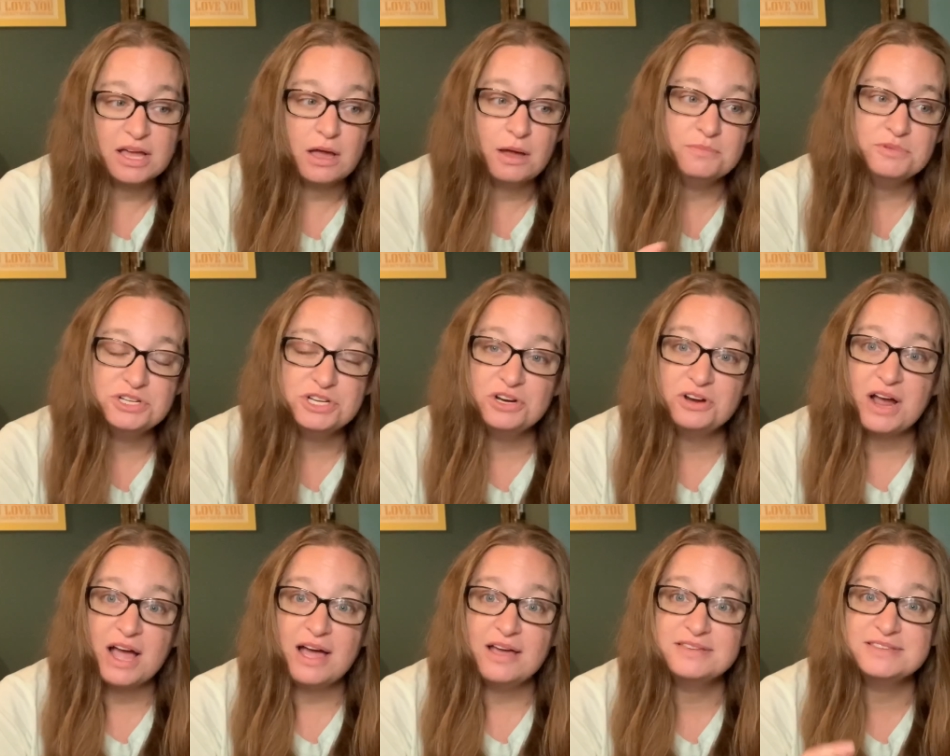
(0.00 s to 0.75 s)
come to your
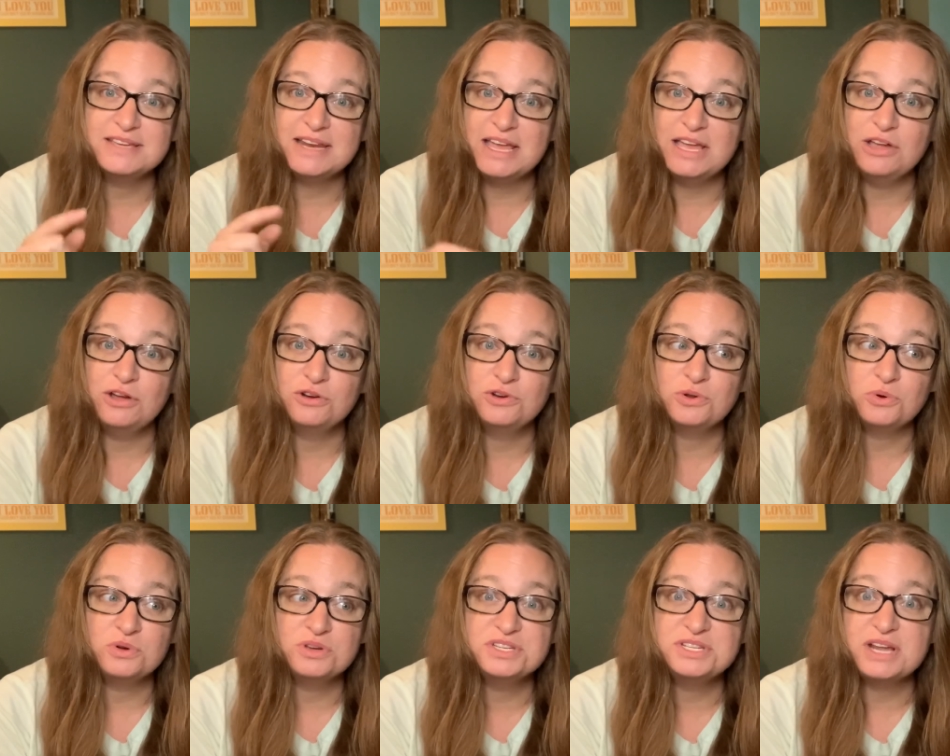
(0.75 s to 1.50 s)
house and hit your
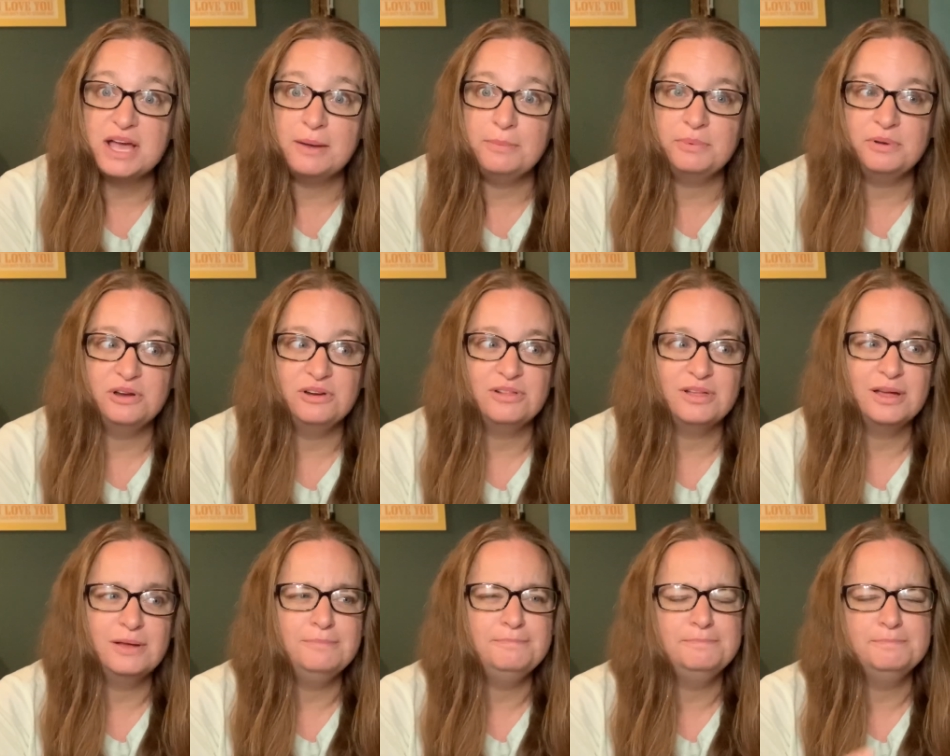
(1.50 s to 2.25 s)
doorstep and you're
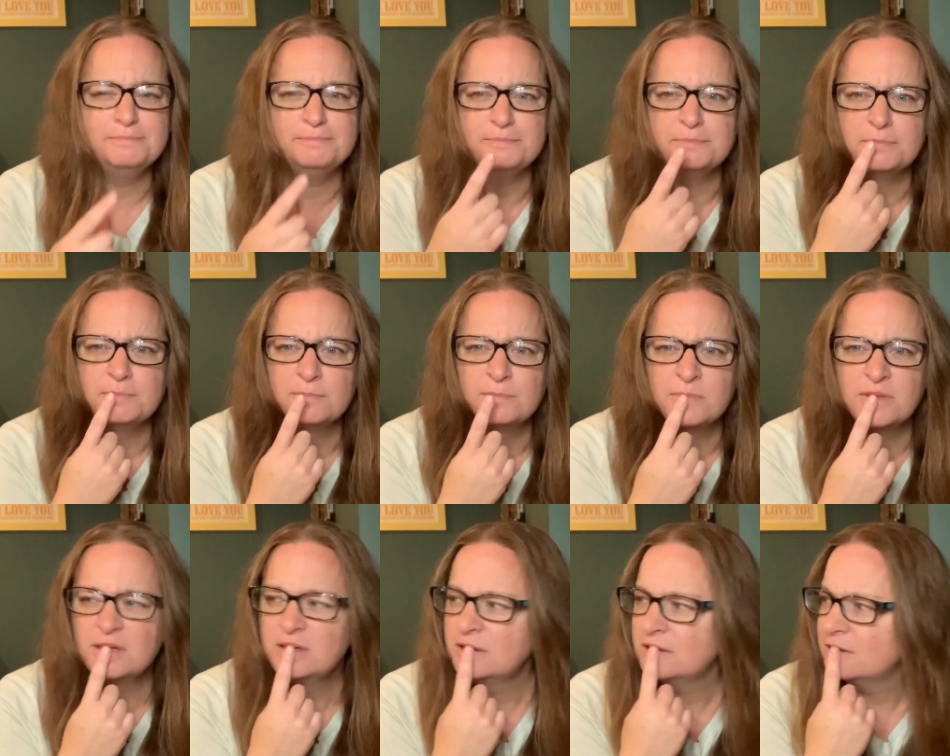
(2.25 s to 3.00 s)
like hmm
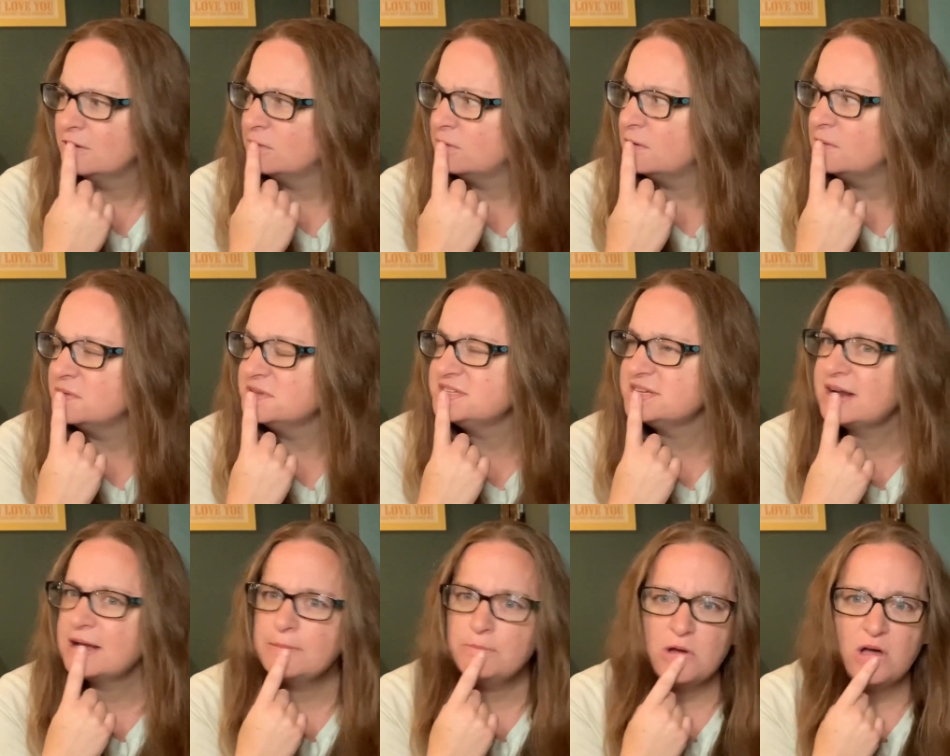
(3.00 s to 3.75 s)
what was it
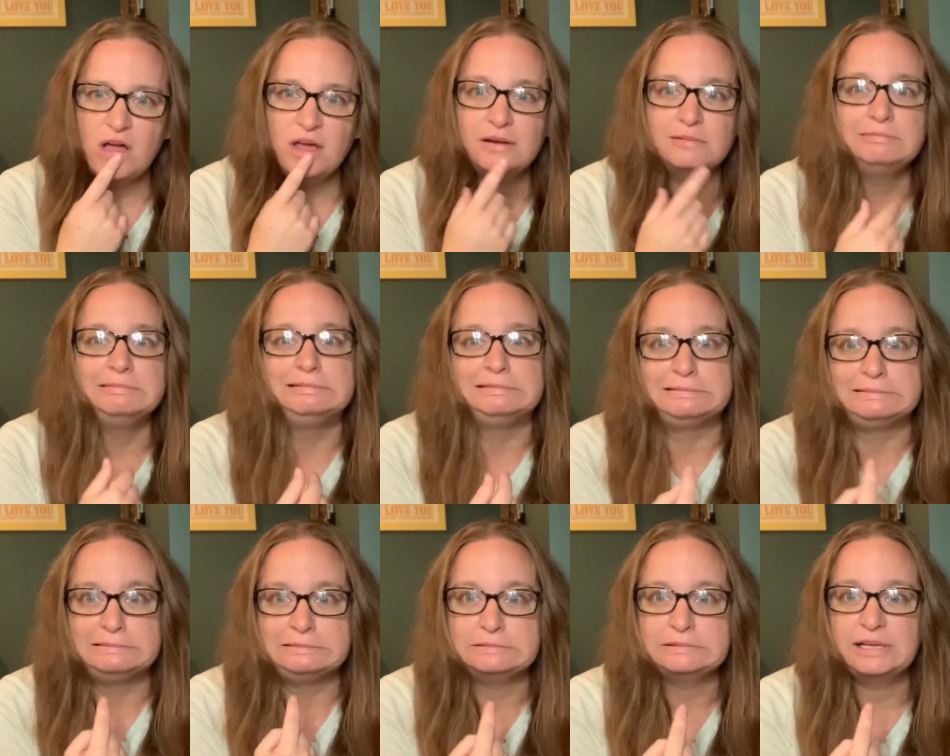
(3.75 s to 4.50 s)
i bought
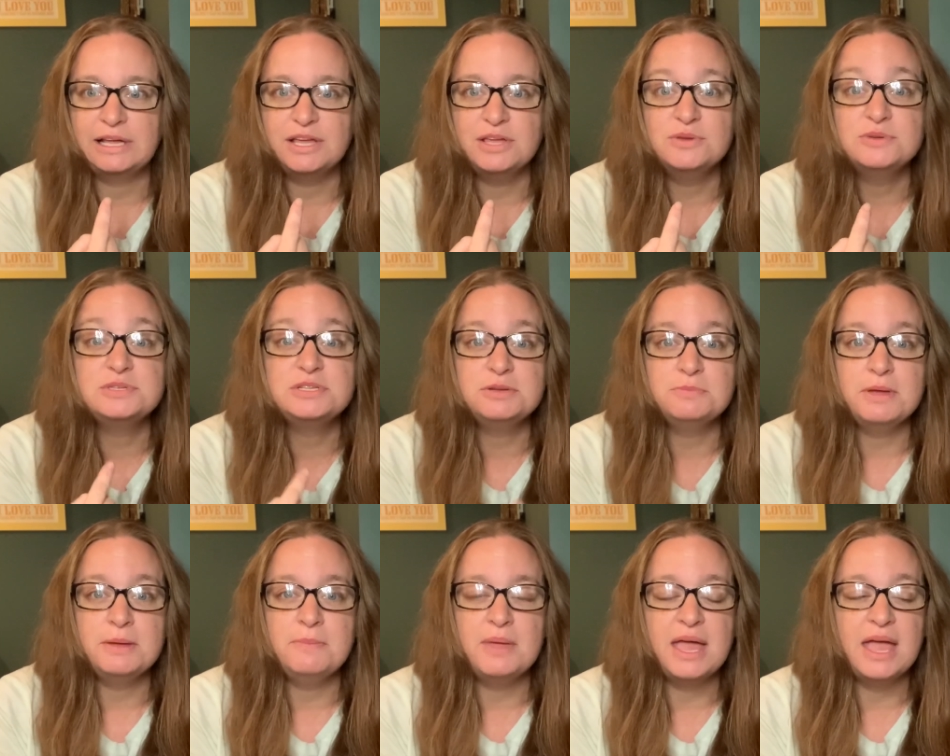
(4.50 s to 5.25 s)
that used to
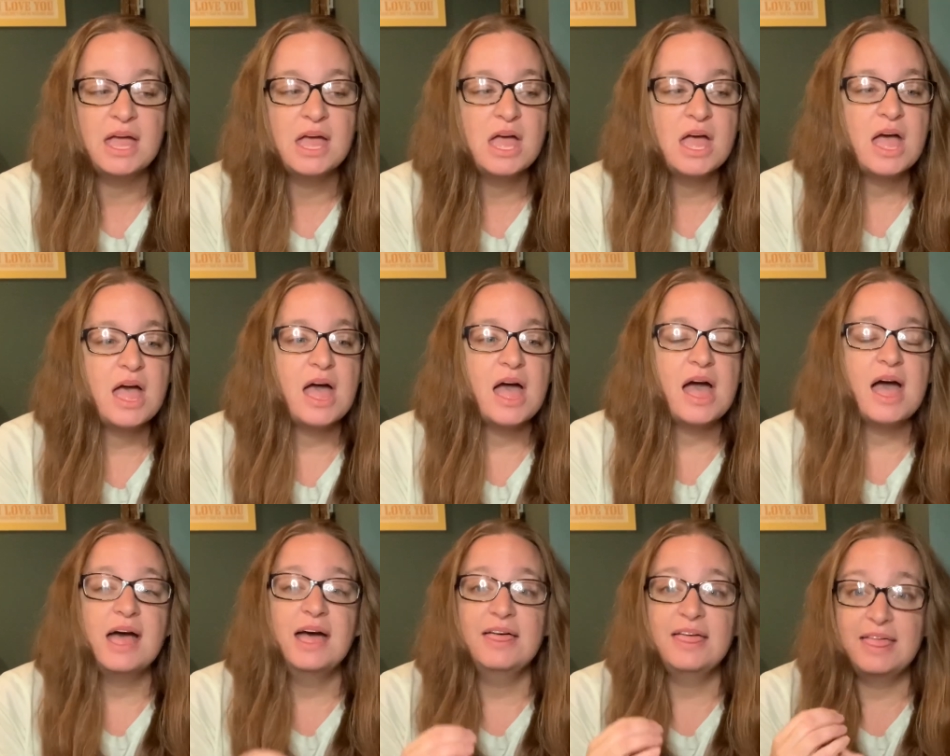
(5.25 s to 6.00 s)
be me
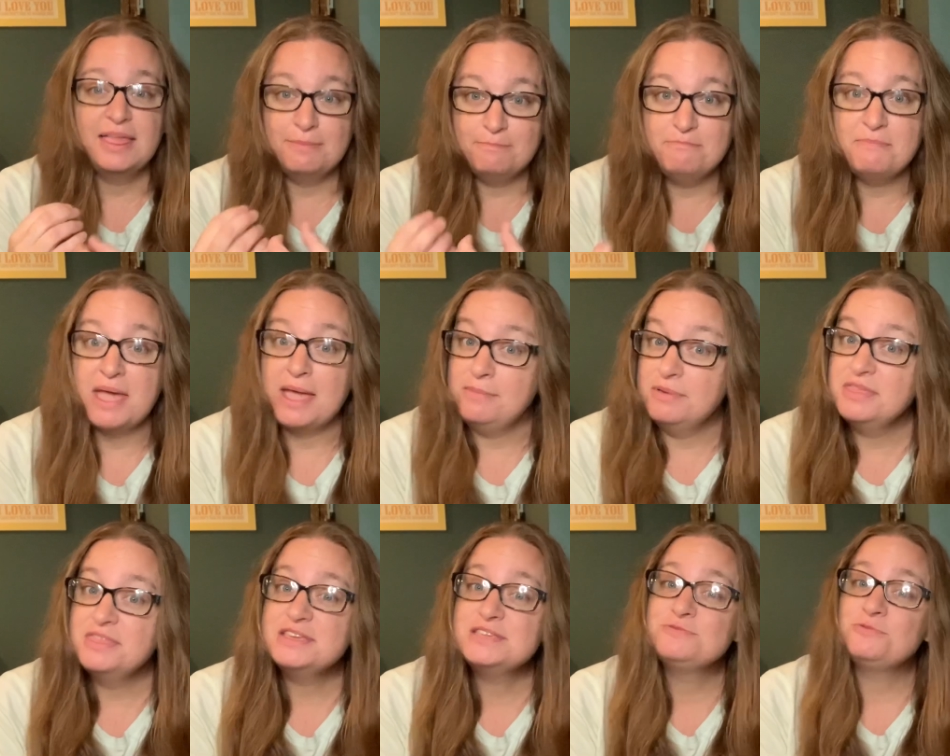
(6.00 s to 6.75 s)
maybe
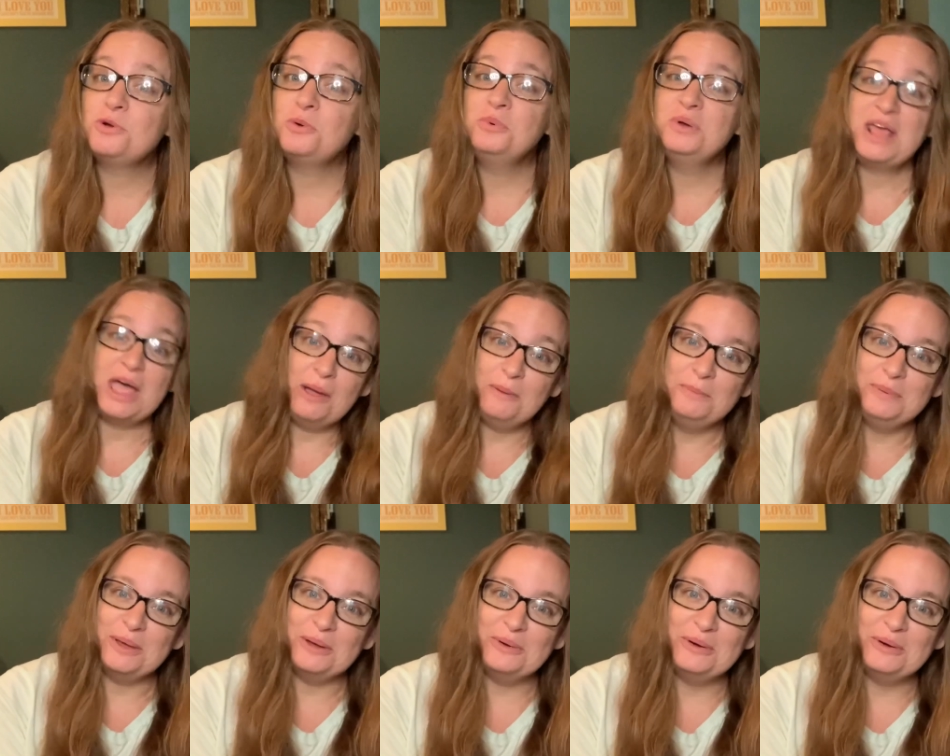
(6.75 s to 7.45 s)
this rule would help you